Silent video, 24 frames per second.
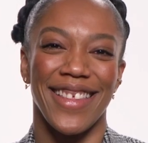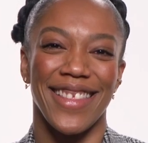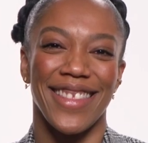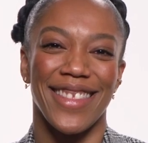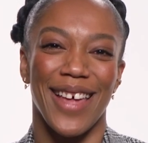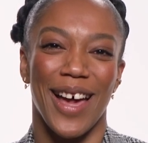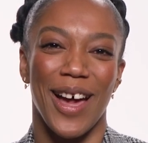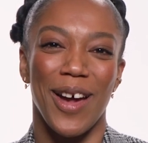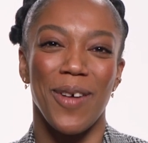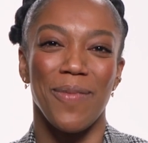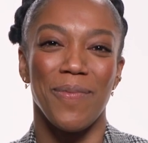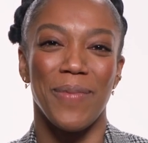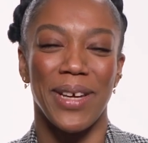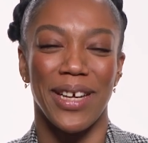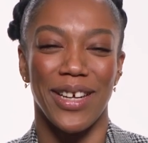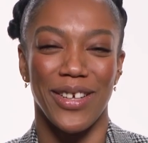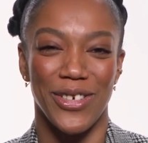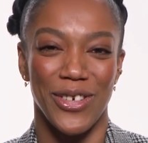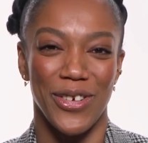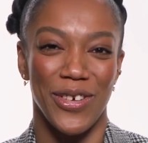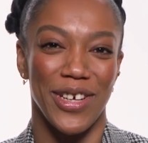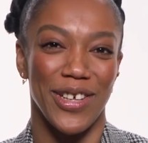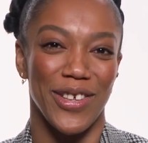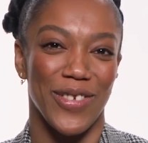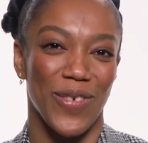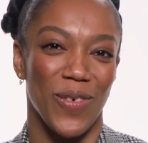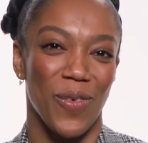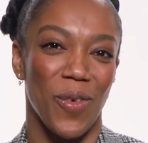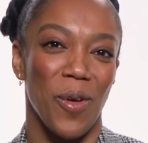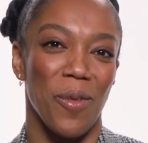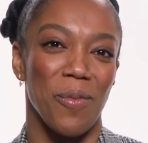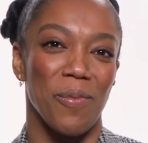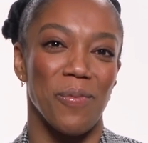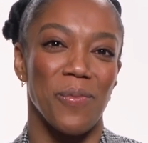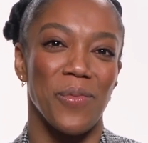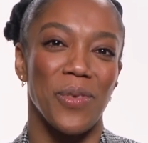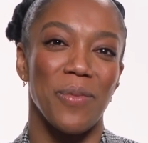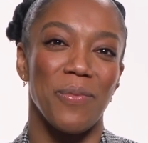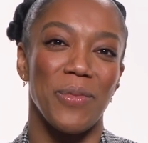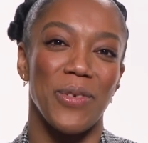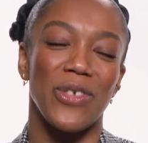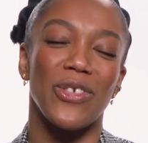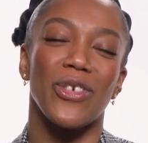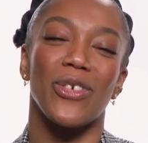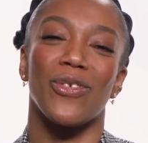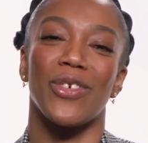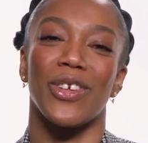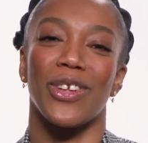That picture is from the
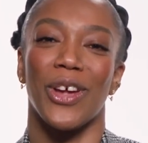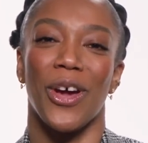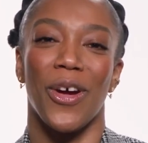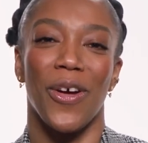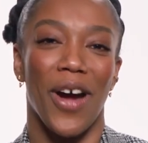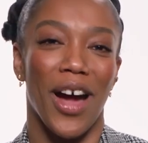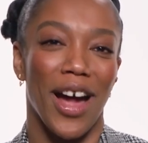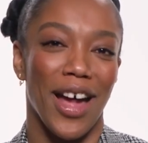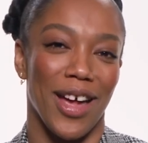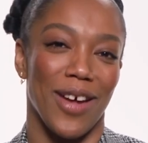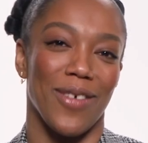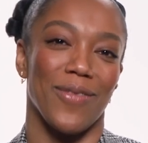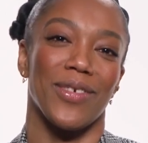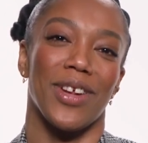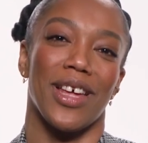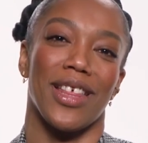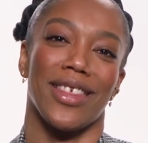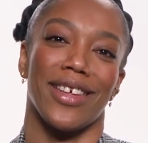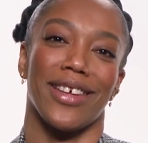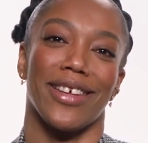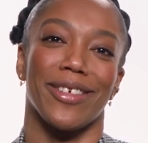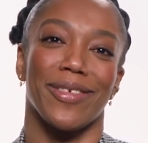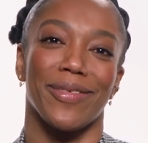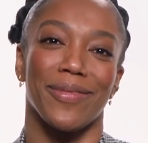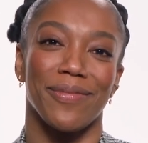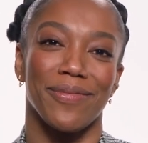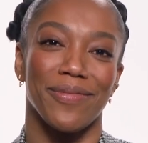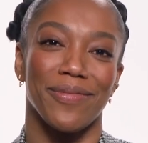music video, I Have Nothing.